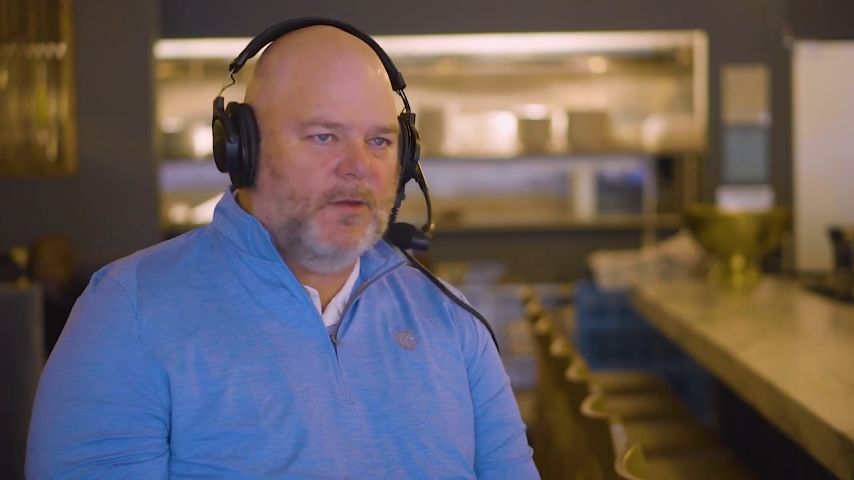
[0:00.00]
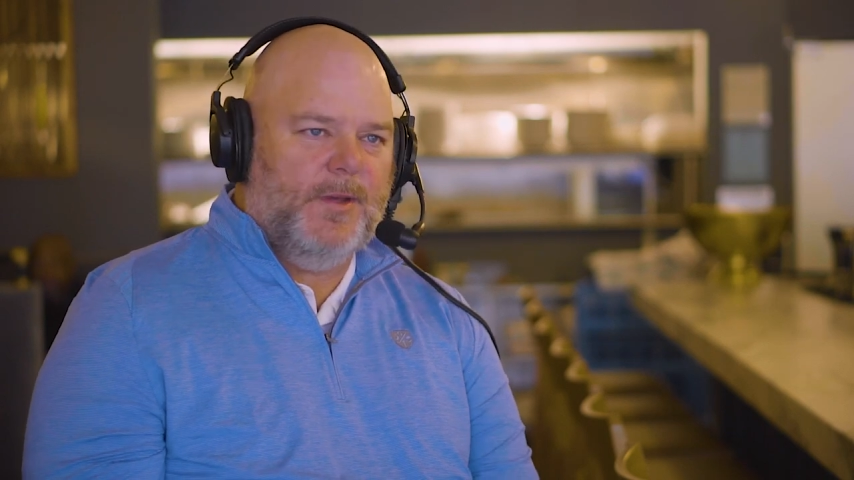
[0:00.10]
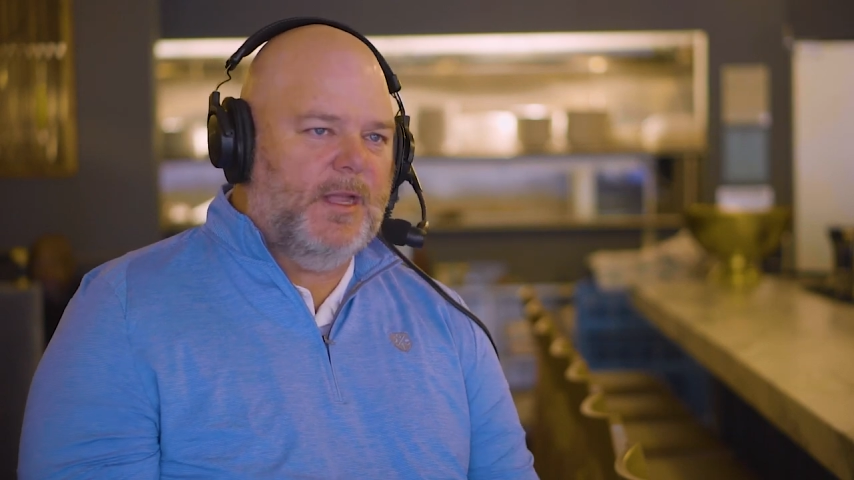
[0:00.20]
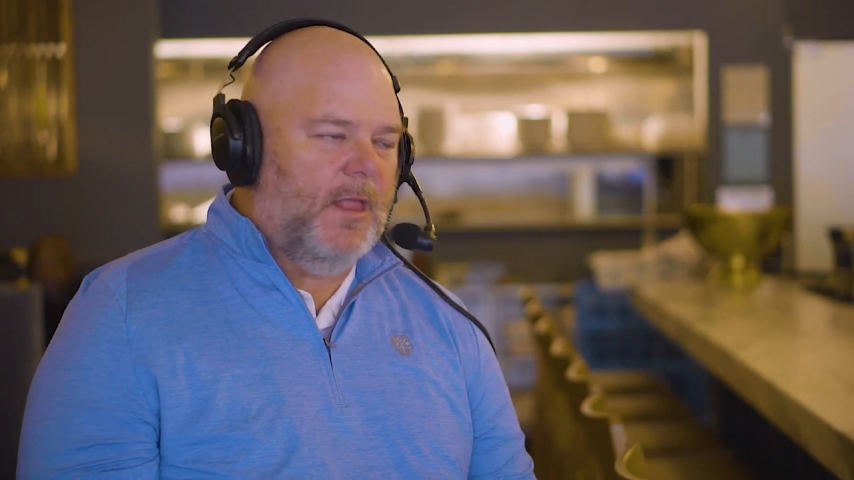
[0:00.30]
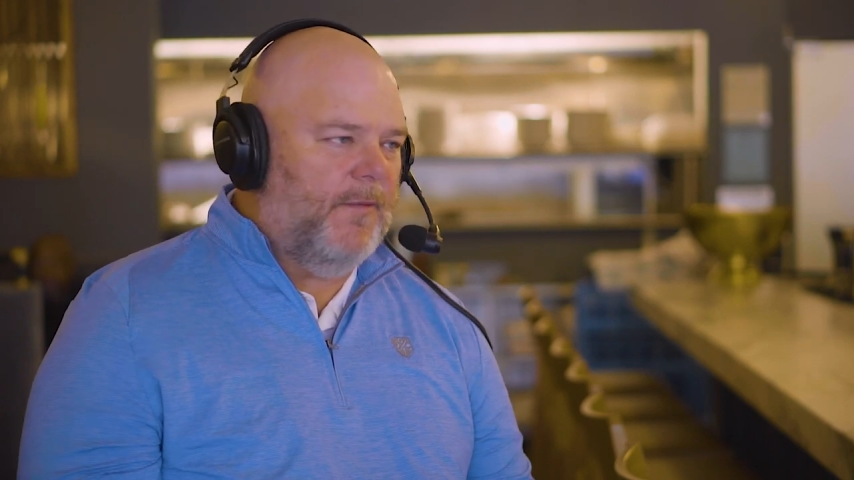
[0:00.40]
Oh,
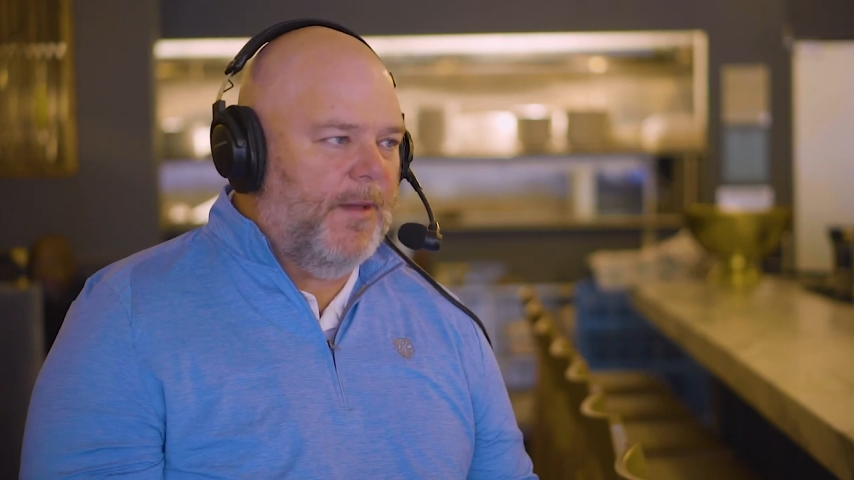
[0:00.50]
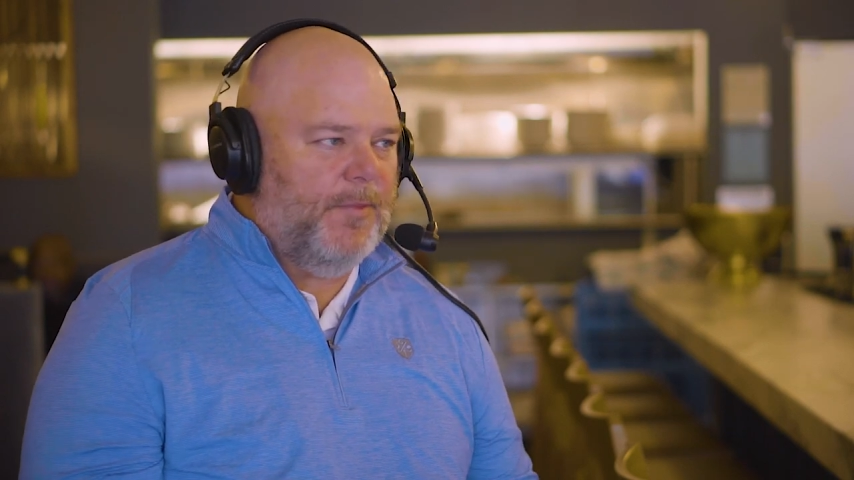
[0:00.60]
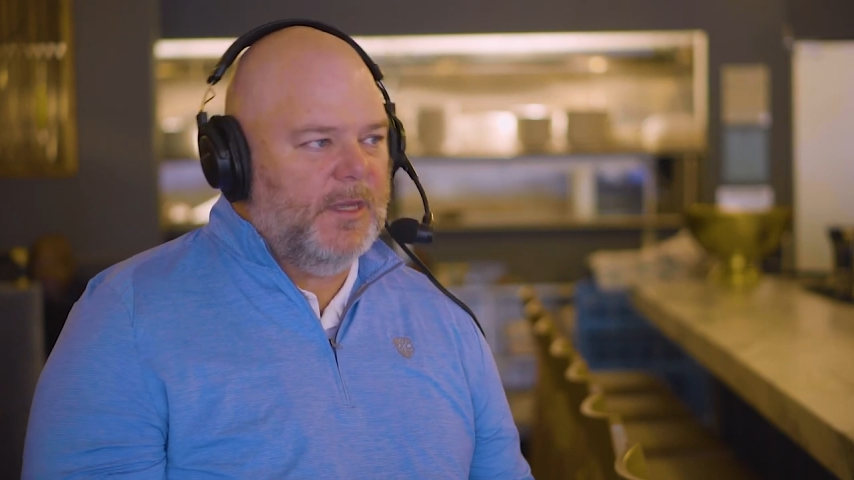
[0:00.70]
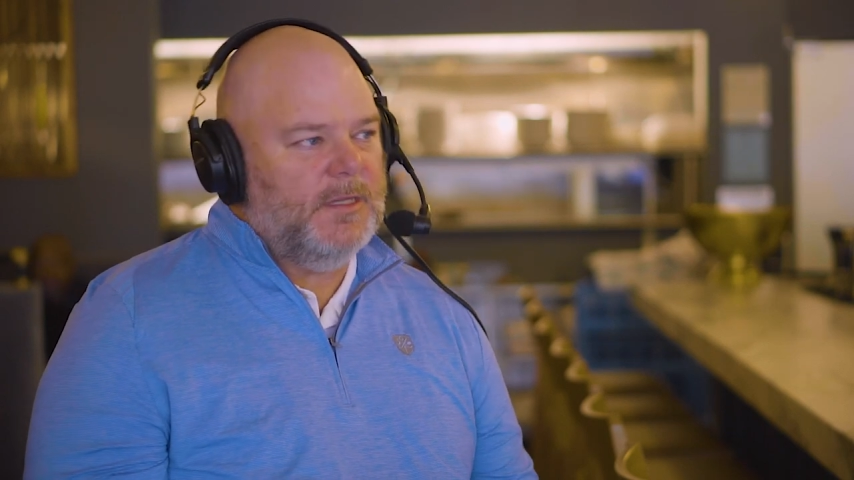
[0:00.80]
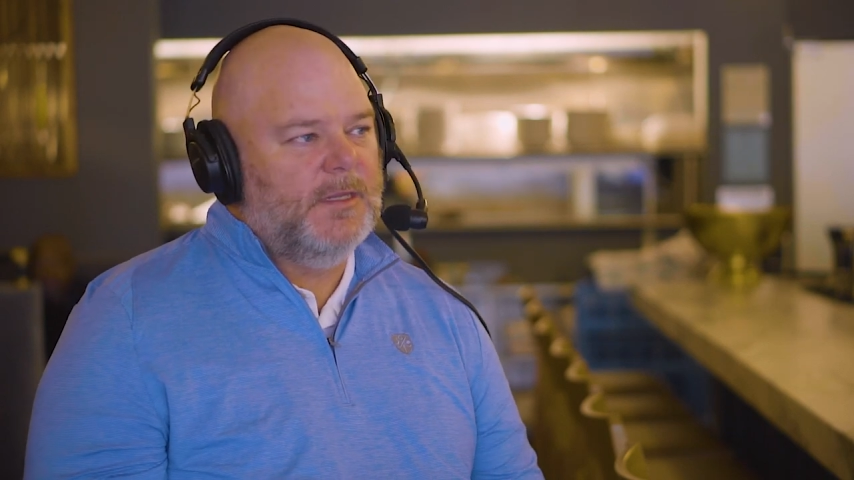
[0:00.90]
man, I love that
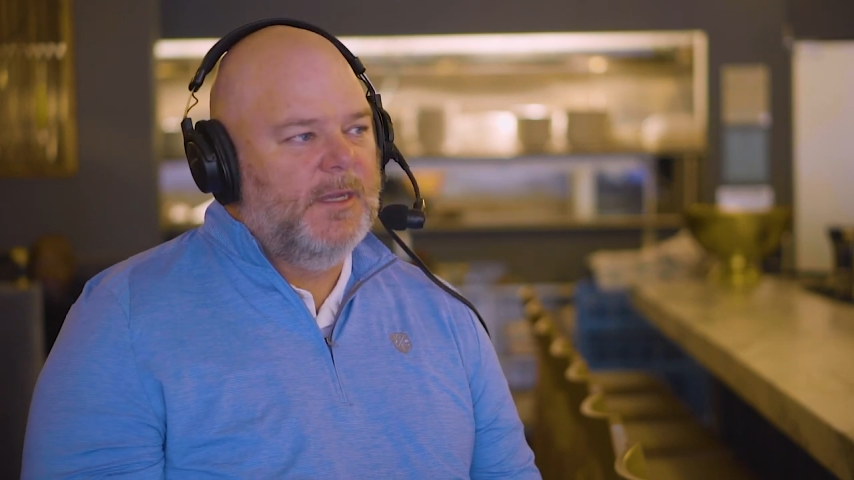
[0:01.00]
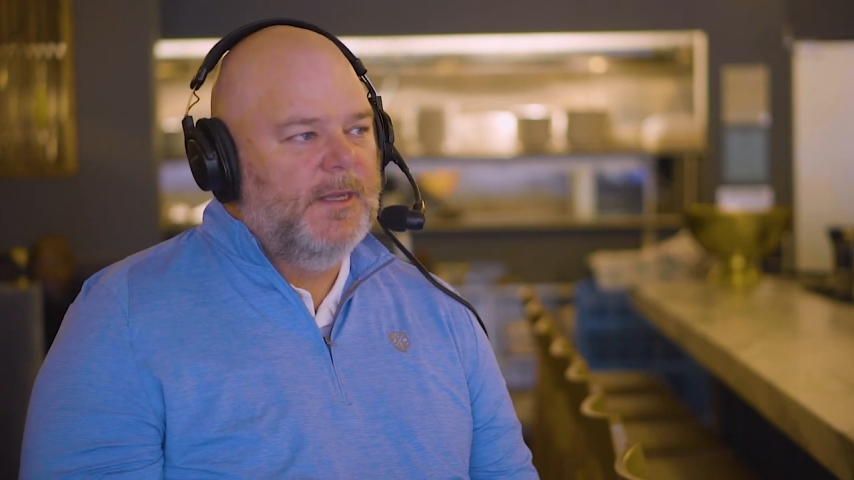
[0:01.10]
place.